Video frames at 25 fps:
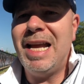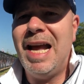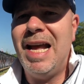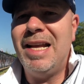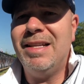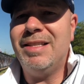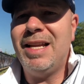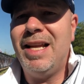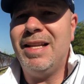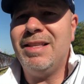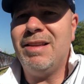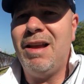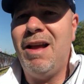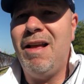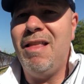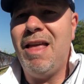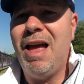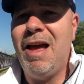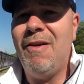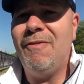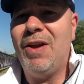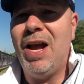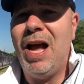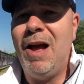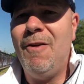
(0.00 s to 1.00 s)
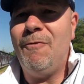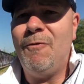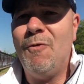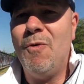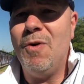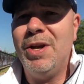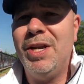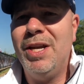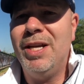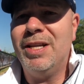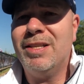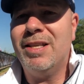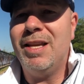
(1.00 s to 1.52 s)
guys, that's all I've got
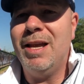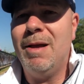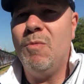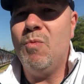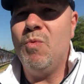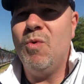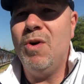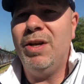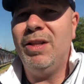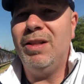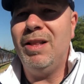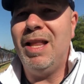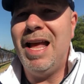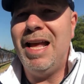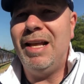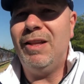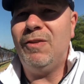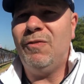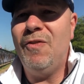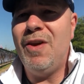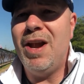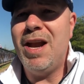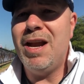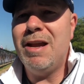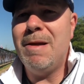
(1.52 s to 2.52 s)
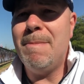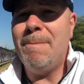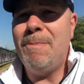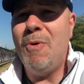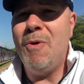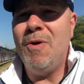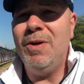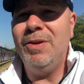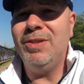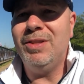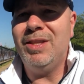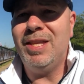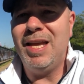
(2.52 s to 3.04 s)
for you except one last very
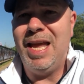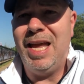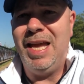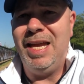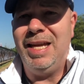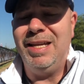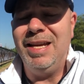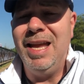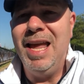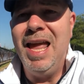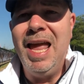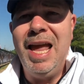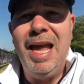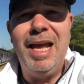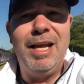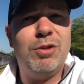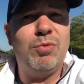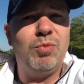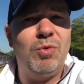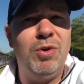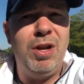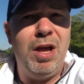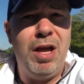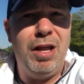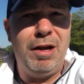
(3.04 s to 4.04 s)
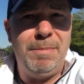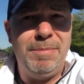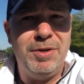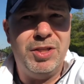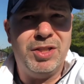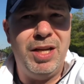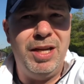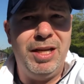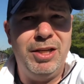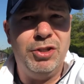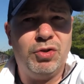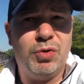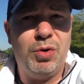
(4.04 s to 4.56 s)
important thing. It's
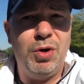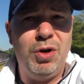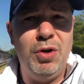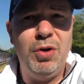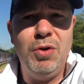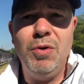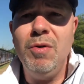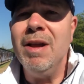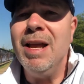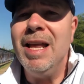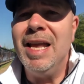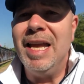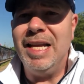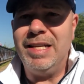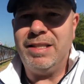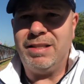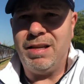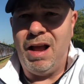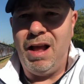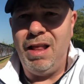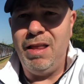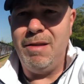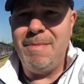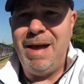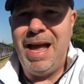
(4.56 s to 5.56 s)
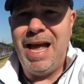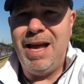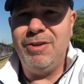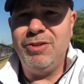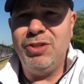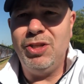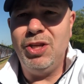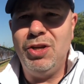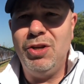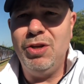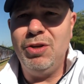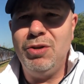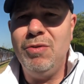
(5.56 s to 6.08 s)
100% true. It's all about
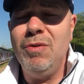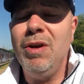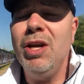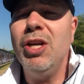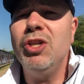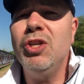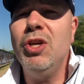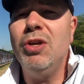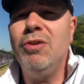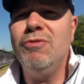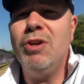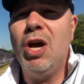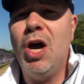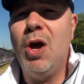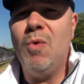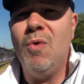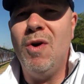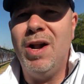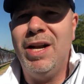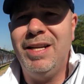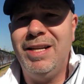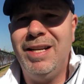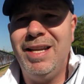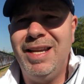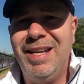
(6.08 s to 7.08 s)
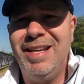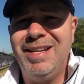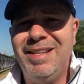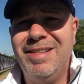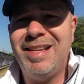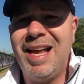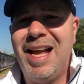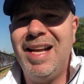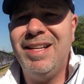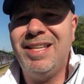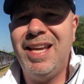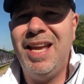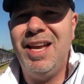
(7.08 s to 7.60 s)
you. You know what it
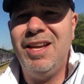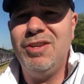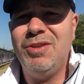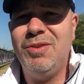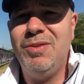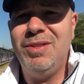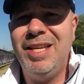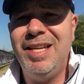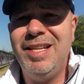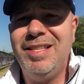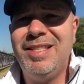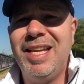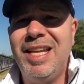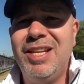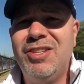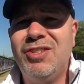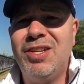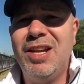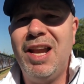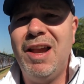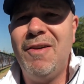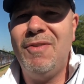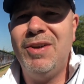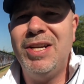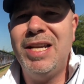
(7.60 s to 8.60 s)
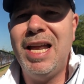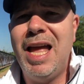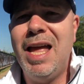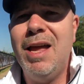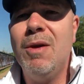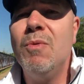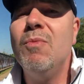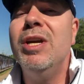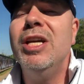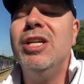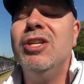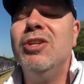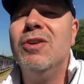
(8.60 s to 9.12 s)
is. I tell you this each and every
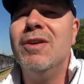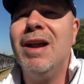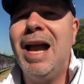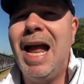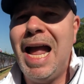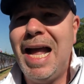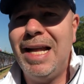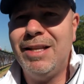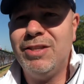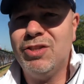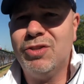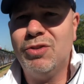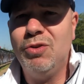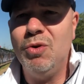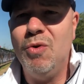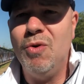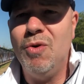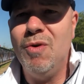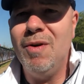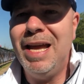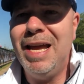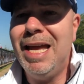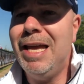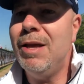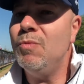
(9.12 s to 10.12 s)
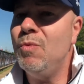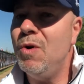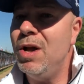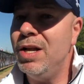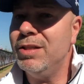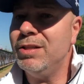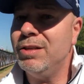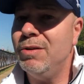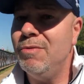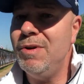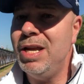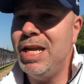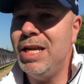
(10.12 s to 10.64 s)
day when you're at school and
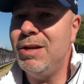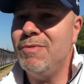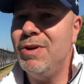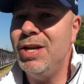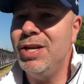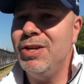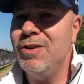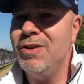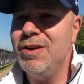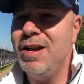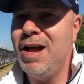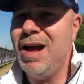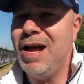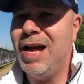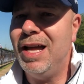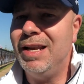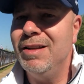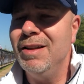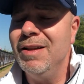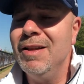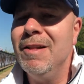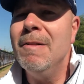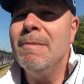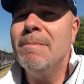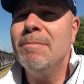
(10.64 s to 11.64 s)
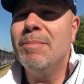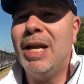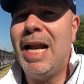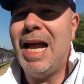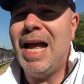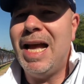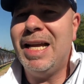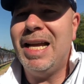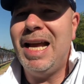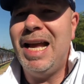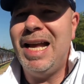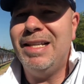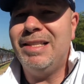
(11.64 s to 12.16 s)
once a week when you're not. But
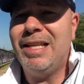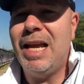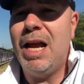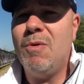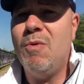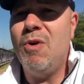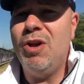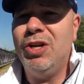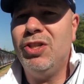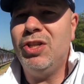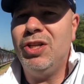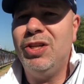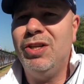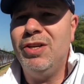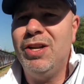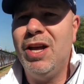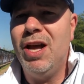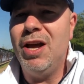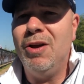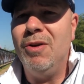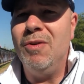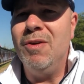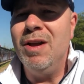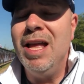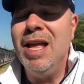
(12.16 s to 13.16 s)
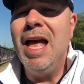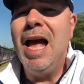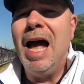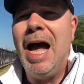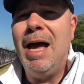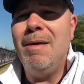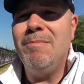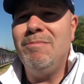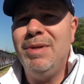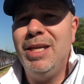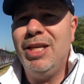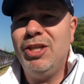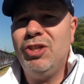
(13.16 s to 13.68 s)
I, guys, I want you to know,
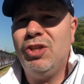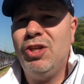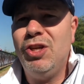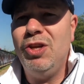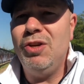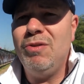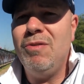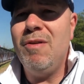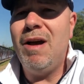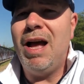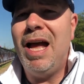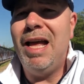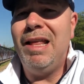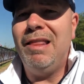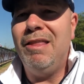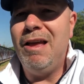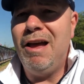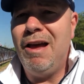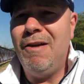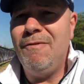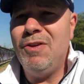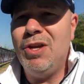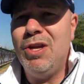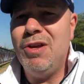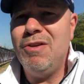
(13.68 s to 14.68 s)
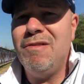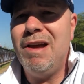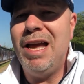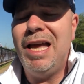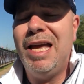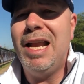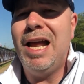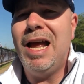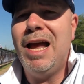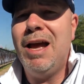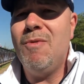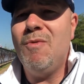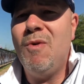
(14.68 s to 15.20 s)
I miss you, I love you,
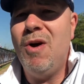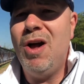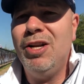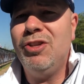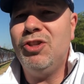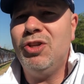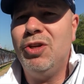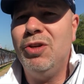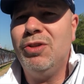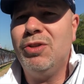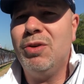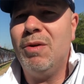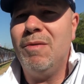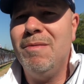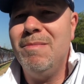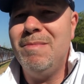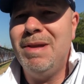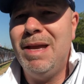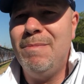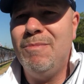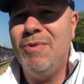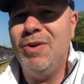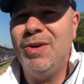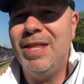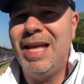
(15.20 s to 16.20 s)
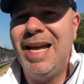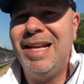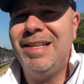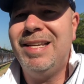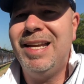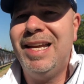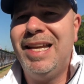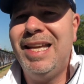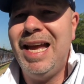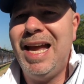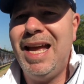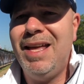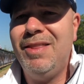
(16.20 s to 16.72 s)
and I want you to remember that
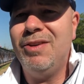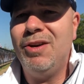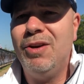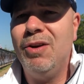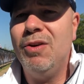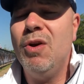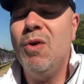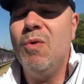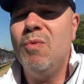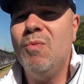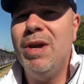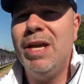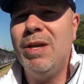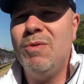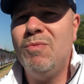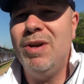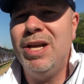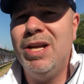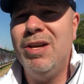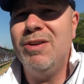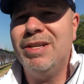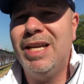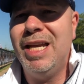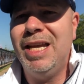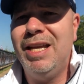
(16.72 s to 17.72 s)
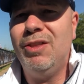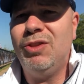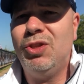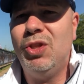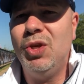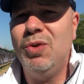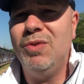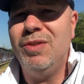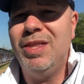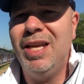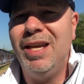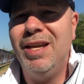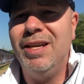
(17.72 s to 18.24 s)
together we will get
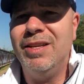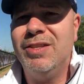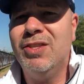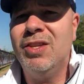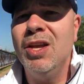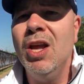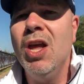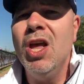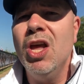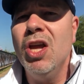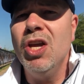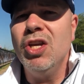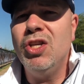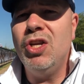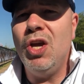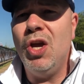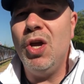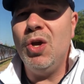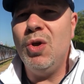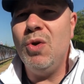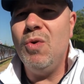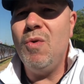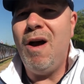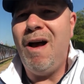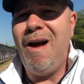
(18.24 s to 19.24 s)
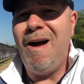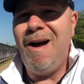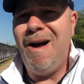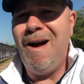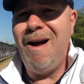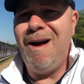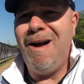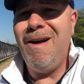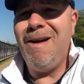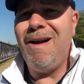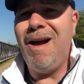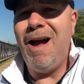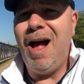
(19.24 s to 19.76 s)
through this. You
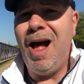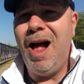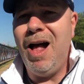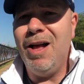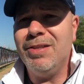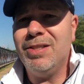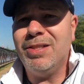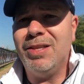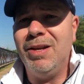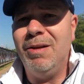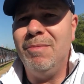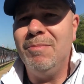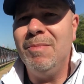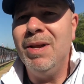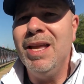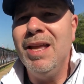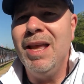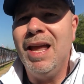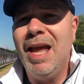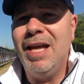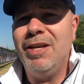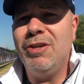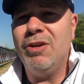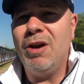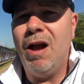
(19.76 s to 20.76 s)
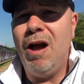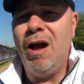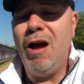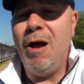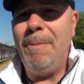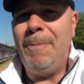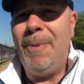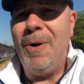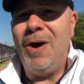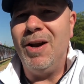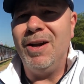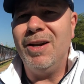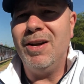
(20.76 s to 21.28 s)
are awesome, and you're all
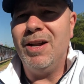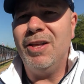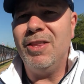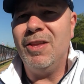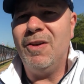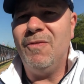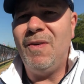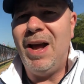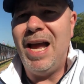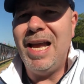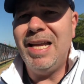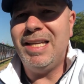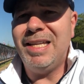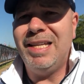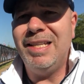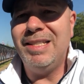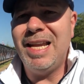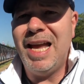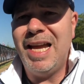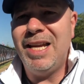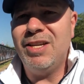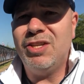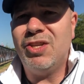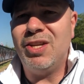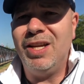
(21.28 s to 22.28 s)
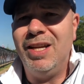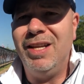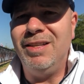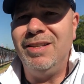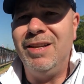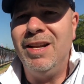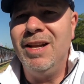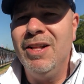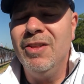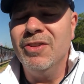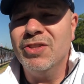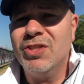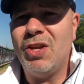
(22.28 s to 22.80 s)
part of the Viking Nation.
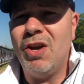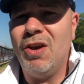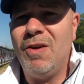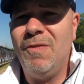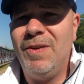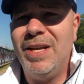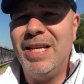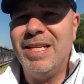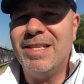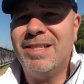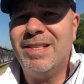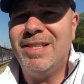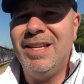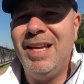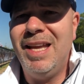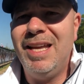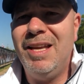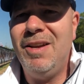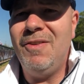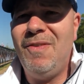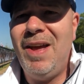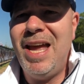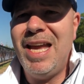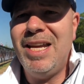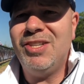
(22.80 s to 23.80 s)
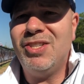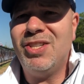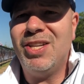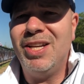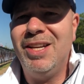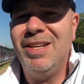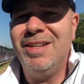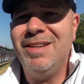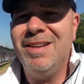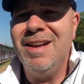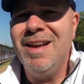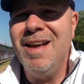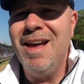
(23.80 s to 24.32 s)
Service,
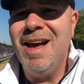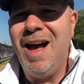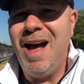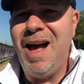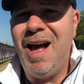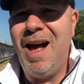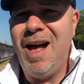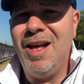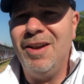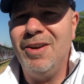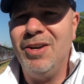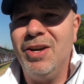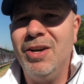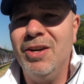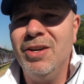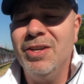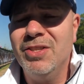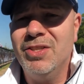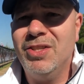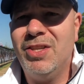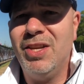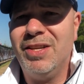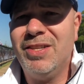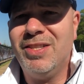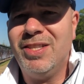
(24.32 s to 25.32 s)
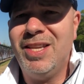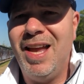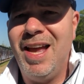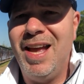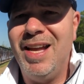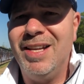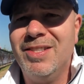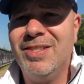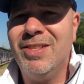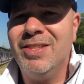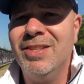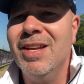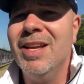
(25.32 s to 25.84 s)
innovation, honor,
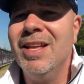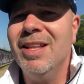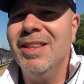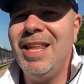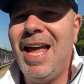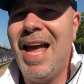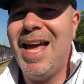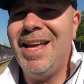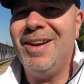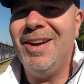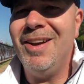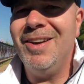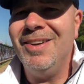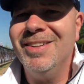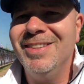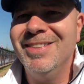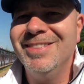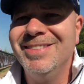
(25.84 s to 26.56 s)
success. Later.